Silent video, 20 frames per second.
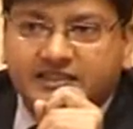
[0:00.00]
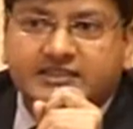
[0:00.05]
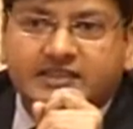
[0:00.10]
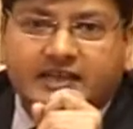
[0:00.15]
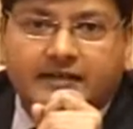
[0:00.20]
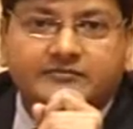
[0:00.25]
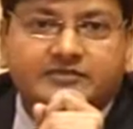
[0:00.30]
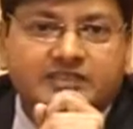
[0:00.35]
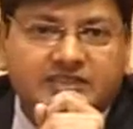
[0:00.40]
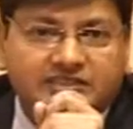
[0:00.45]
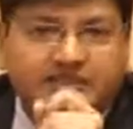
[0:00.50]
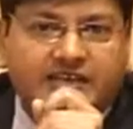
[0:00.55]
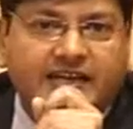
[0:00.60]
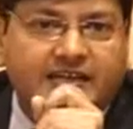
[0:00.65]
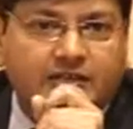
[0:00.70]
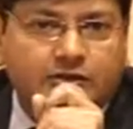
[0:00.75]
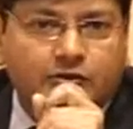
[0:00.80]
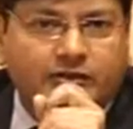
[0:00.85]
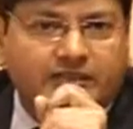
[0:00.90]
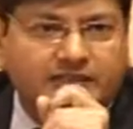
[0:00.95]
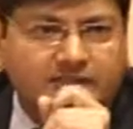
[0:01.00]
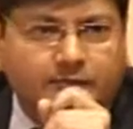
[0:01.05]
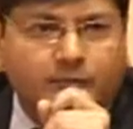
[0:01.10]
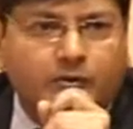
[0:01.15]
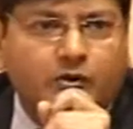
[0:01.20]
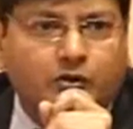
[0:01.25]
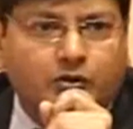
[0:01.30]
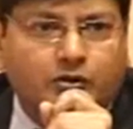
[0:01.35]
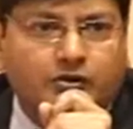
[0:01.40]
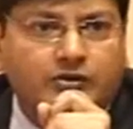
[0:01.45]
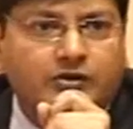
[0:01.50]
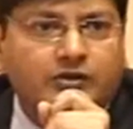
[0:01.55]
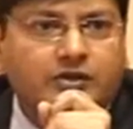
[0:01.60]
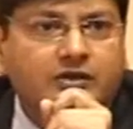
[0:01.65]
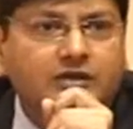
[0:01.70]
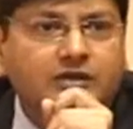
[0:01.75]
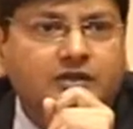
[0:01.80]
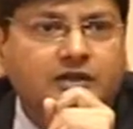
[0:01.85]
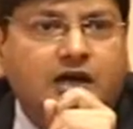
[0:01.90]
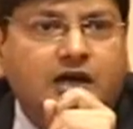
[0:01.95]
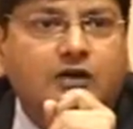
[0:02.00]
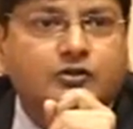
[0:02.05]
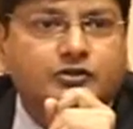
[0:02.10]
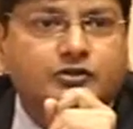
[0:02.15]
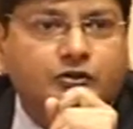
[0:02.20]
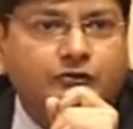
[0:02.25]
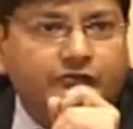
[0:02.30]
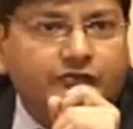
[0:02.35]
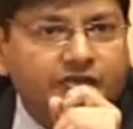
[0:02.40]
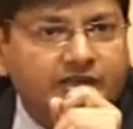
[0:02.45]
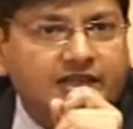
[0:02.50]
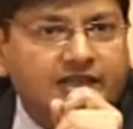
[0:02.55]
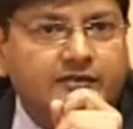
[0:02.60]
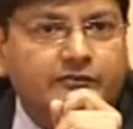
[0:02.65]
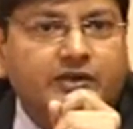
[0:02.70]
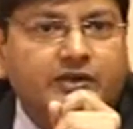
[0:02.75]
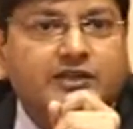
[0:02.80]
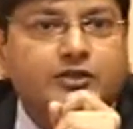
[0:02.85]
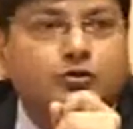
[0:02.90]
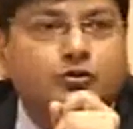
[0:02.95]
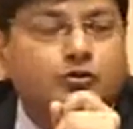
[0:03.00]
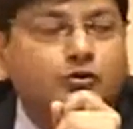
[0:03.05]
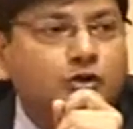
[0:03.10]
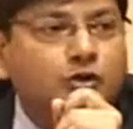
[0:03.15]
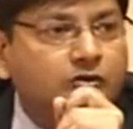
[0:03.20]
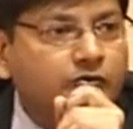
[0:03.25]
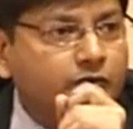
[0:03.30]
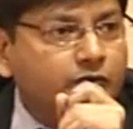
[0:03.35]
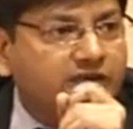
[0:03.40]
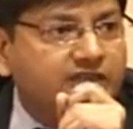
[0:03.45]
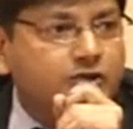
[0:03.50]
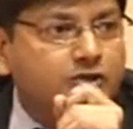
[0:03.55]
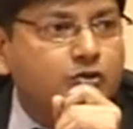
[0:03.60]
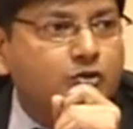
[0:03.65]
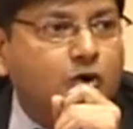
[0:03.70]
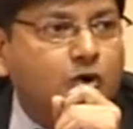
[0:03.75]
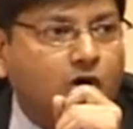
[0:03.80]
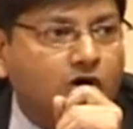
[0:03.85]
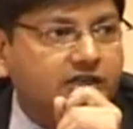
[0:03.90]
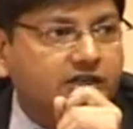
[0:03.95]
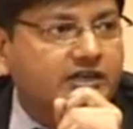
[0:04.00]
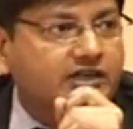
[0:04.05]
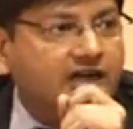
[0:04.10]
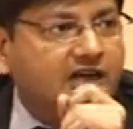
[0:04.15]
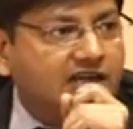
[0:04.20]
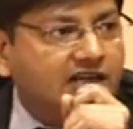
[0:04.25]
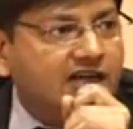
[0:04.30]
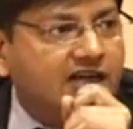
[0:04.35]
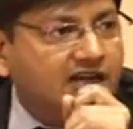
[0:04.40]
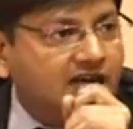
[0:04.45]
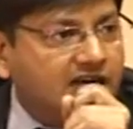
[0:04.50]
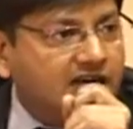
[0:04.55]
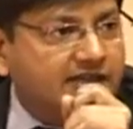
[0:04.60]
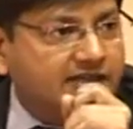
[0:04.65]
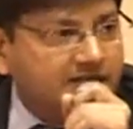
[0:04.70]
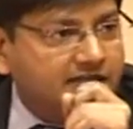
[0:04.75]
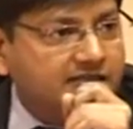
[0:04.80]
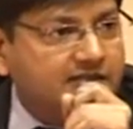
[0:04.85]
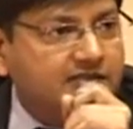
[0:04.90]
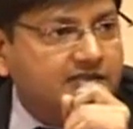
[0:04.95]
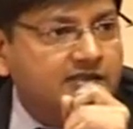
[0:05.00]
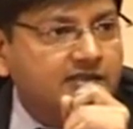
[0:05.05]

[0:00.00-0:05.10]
I'm just trying to explore. How's your feeling when you order a la carte?